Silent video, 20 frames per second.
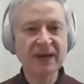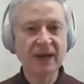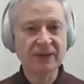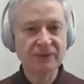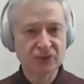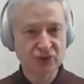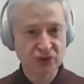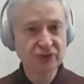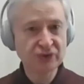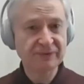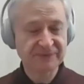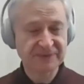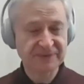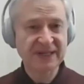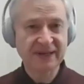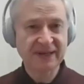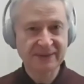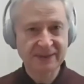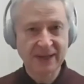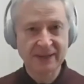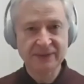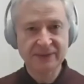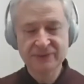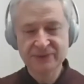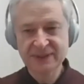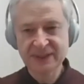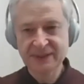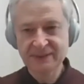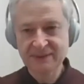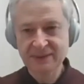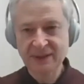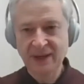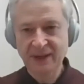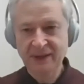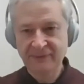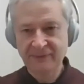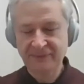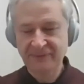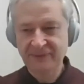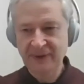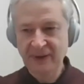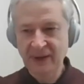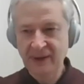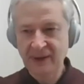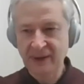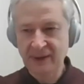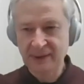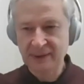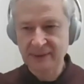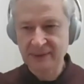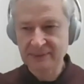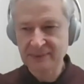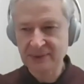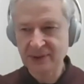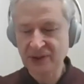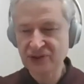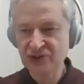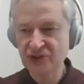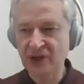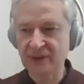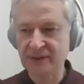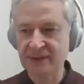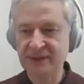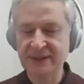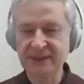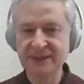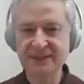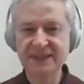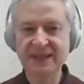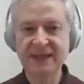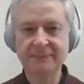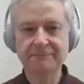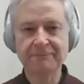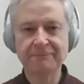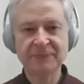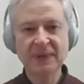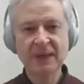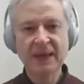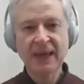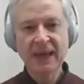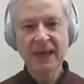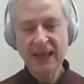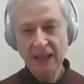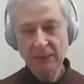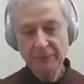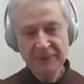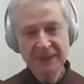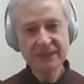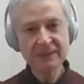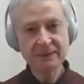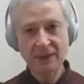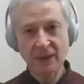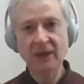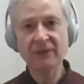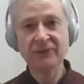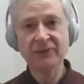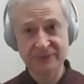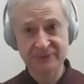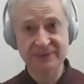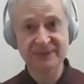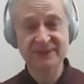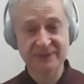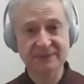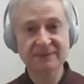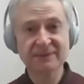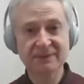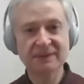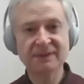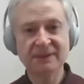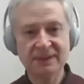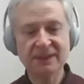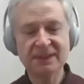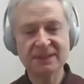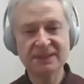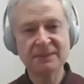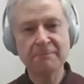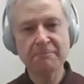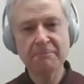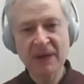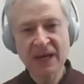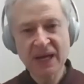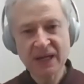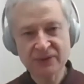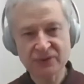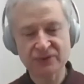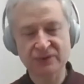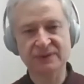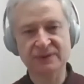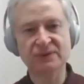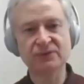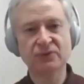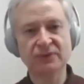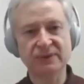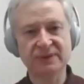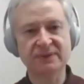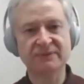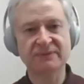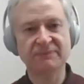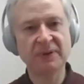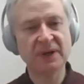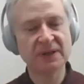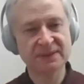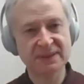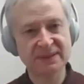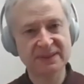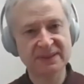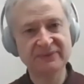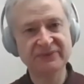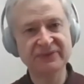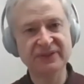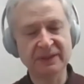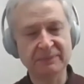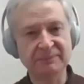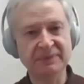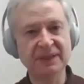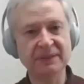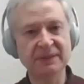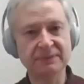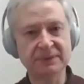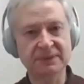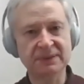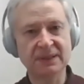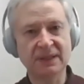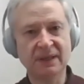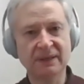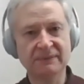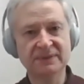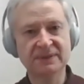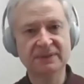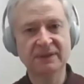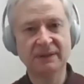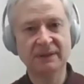I should have said, and you did kind of uh, touch on it, is that helping others is a major source of positivity in people's lives.